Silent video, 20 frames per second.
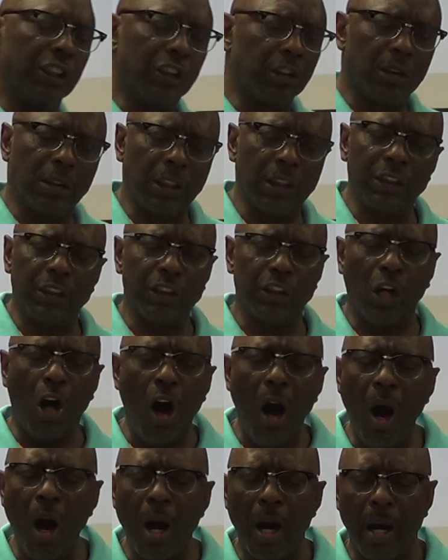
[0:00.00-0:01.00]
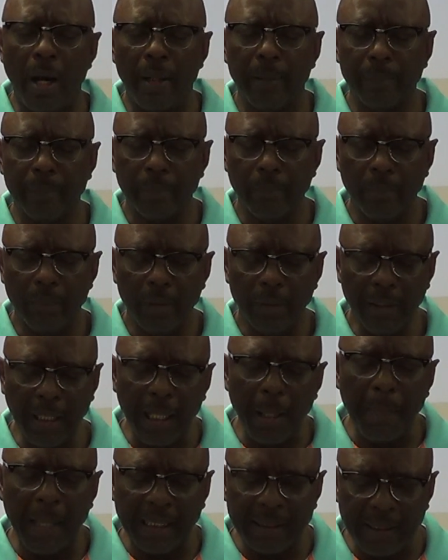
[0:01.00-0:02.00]
it's hard.
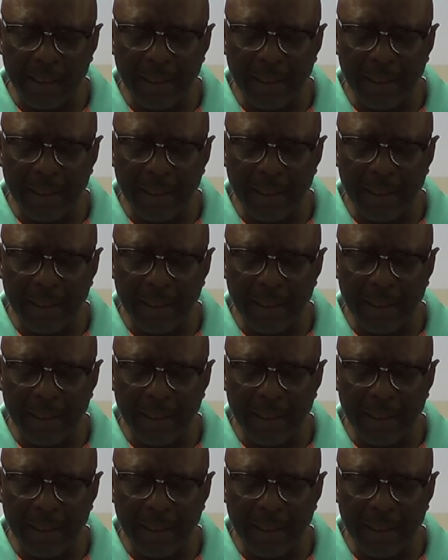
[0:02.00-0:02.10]
Think about